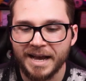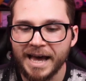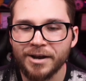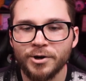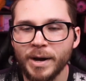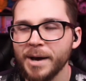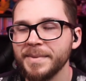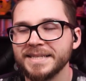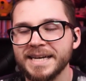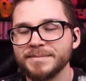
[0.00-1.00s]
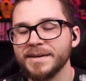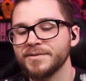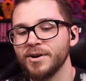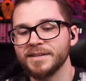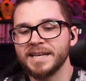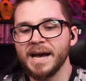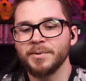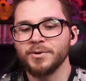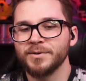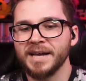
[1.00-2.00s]
I don't know how many times I've called
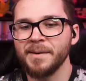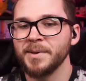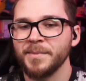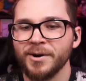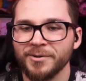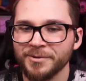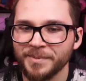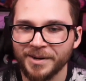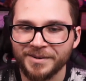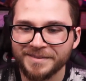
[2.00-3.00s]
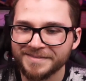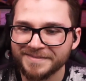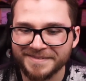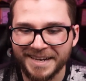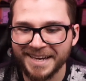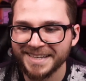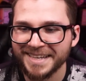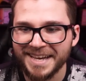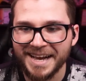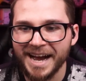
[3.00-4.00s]
Gabiru Gabimaru, bro.
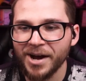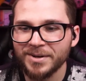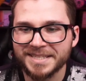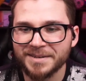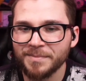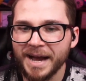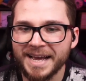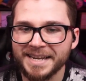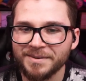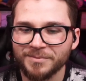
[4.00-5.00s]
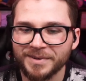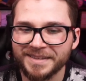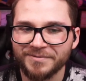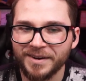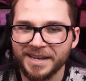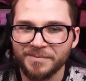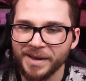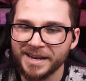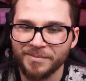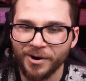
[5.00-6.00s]
I always combine him with fucking
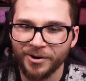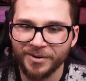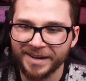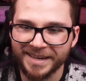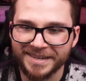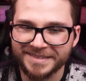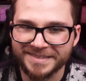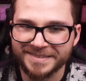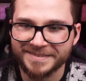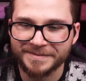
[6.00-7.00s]
Benny Maru, I guess.